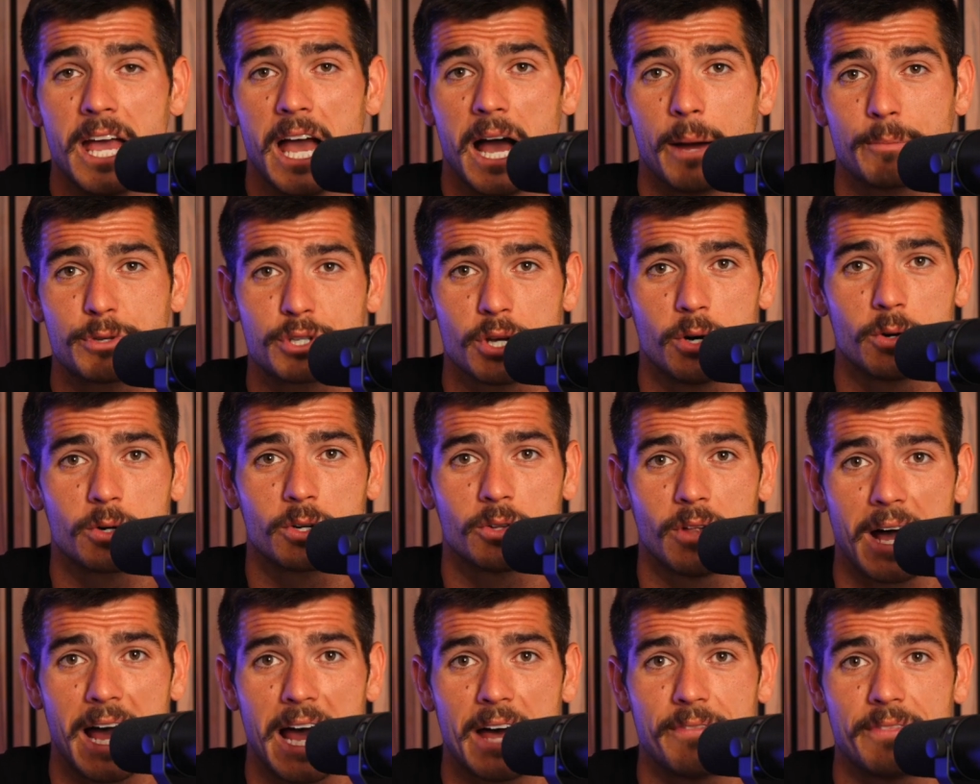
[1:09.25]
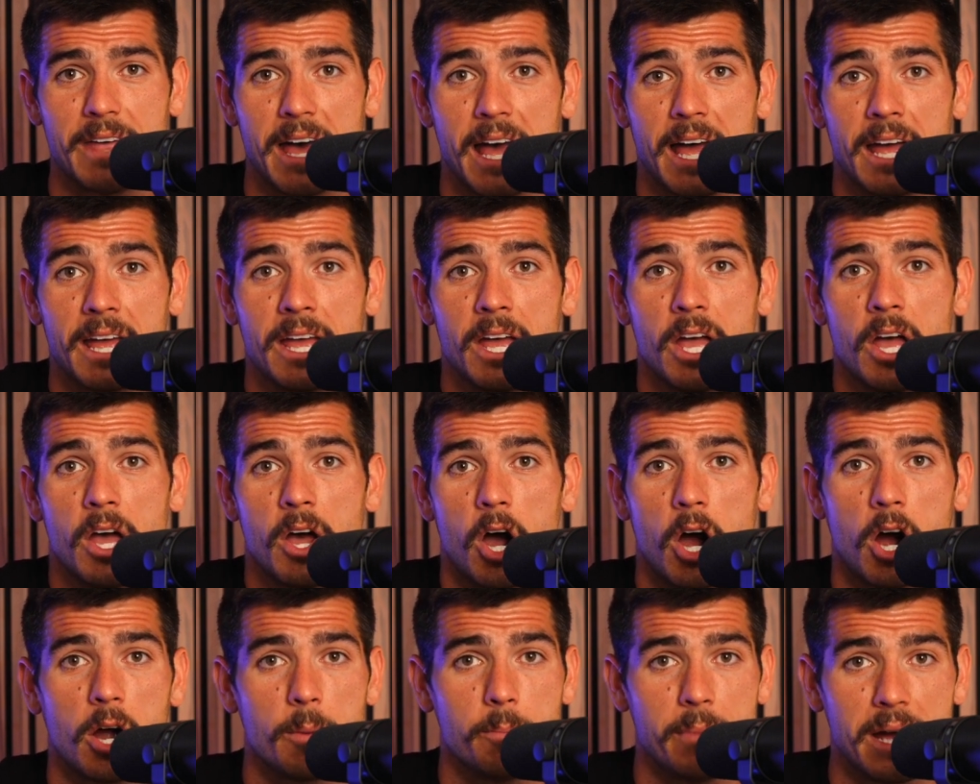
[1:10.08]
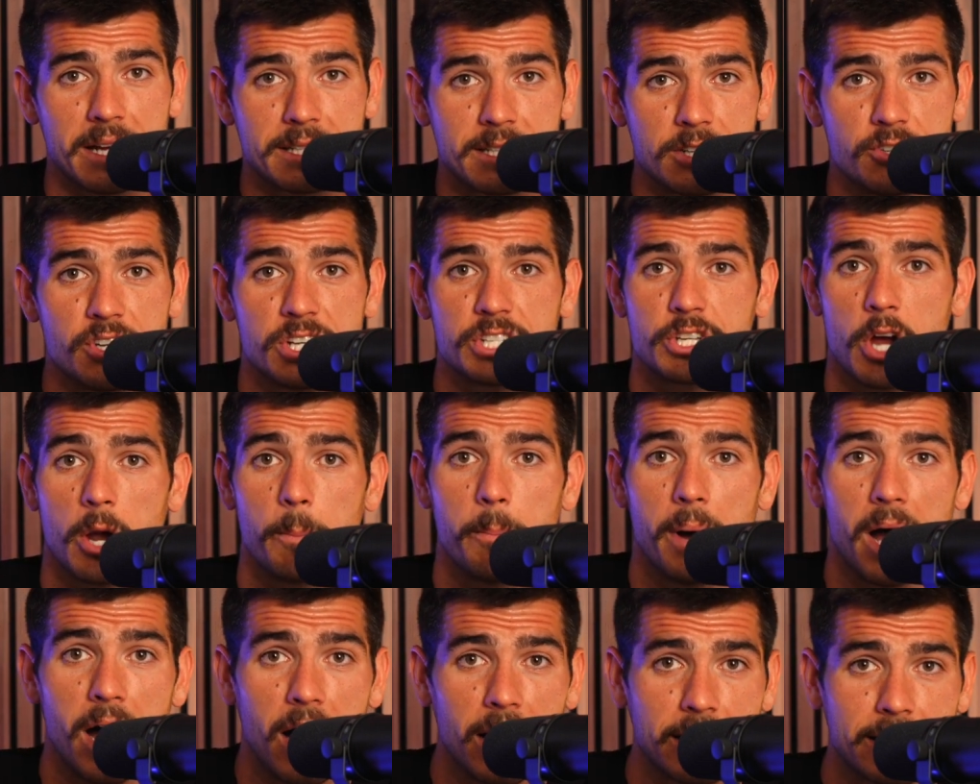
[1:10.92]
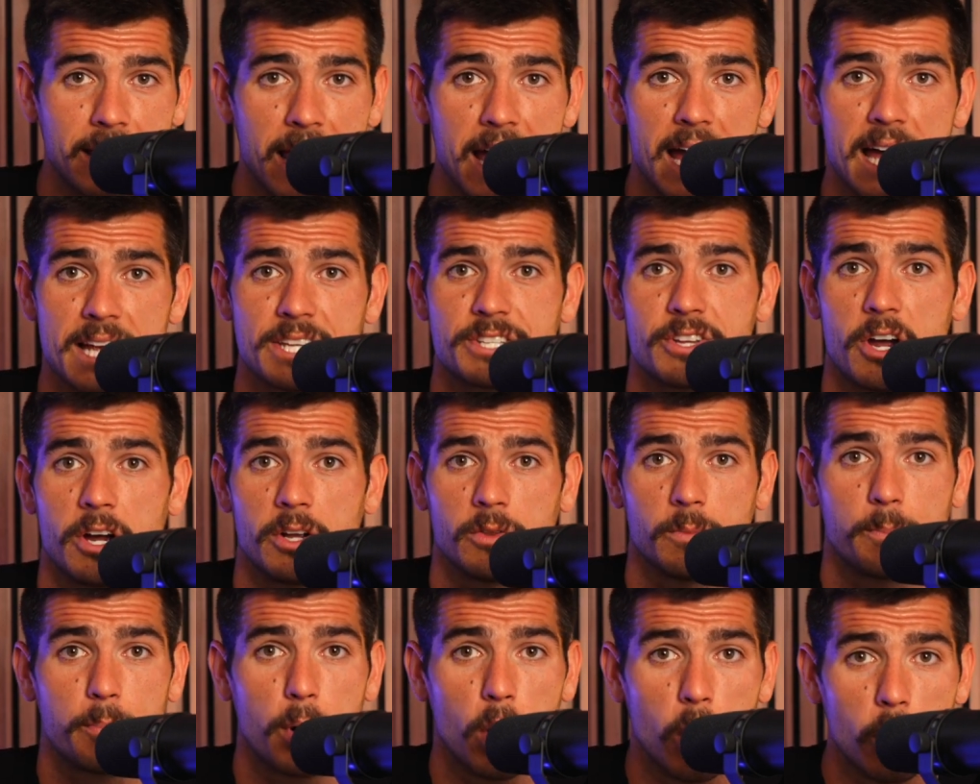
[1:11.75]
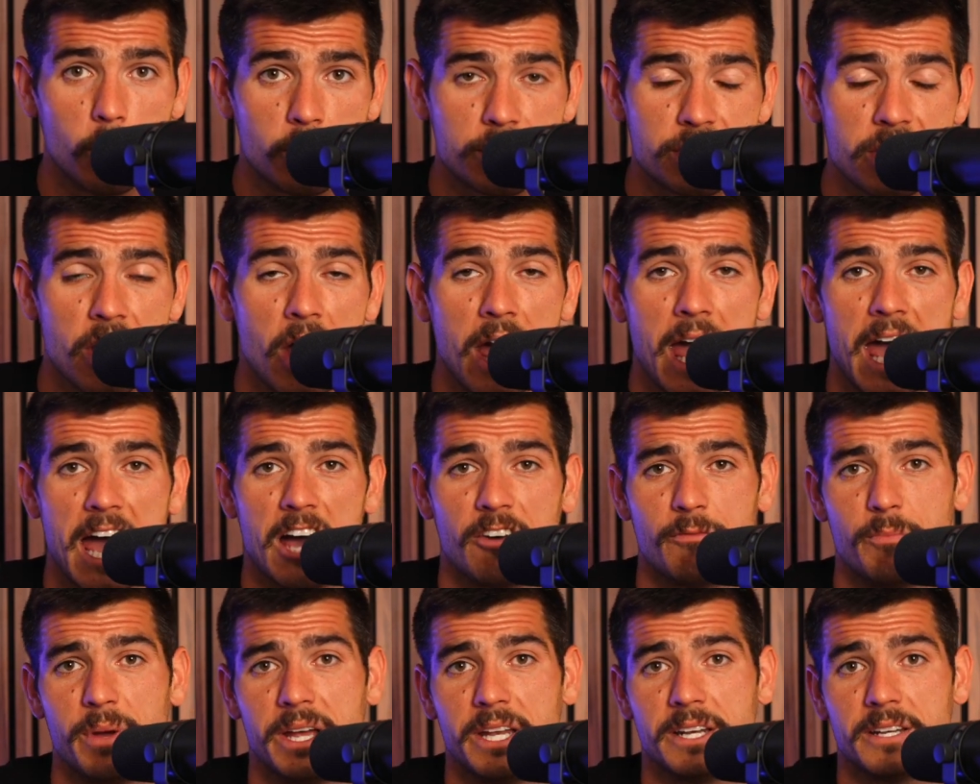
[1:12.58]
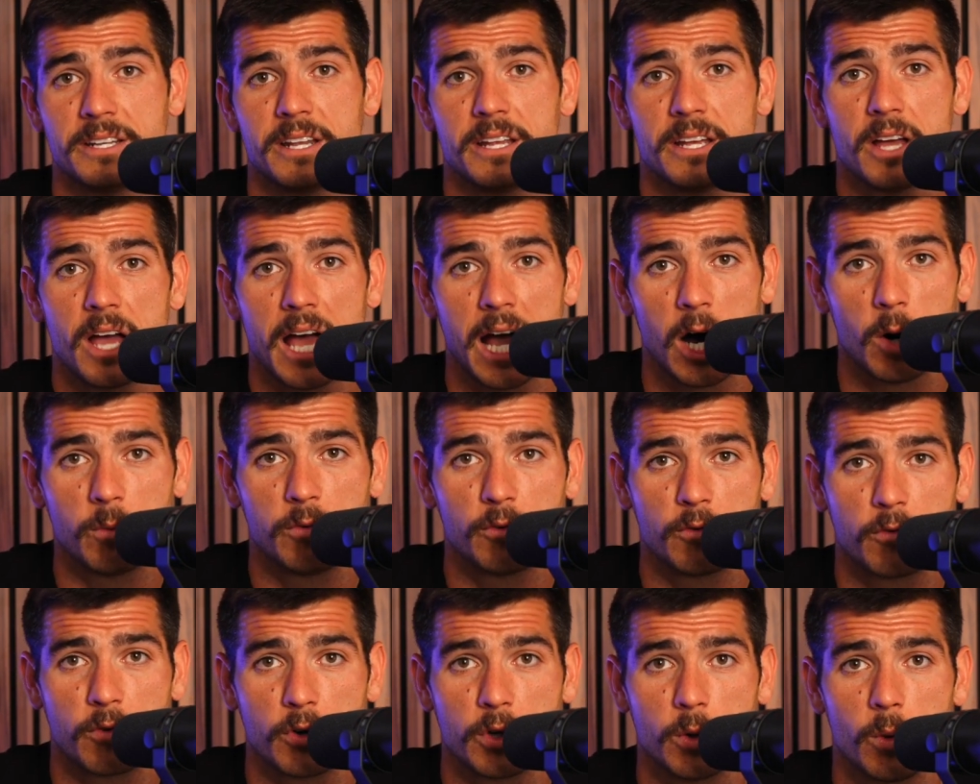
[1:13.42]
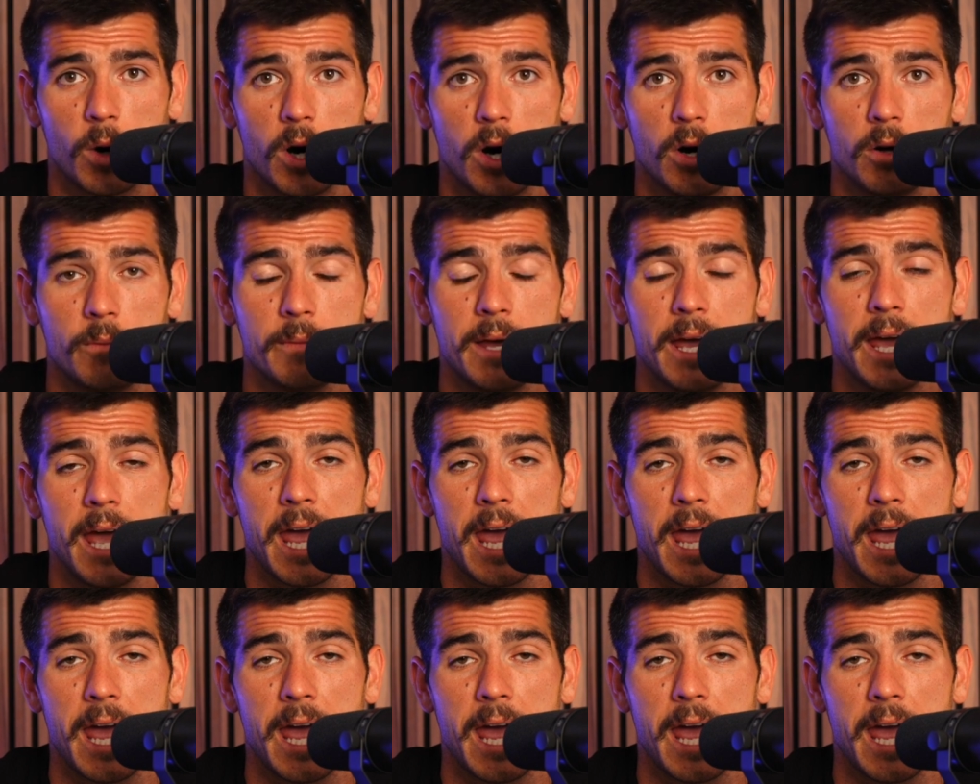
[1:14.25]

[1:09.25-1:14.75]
I'm so glad that our messages, our podcast, our post have been helpful for you all.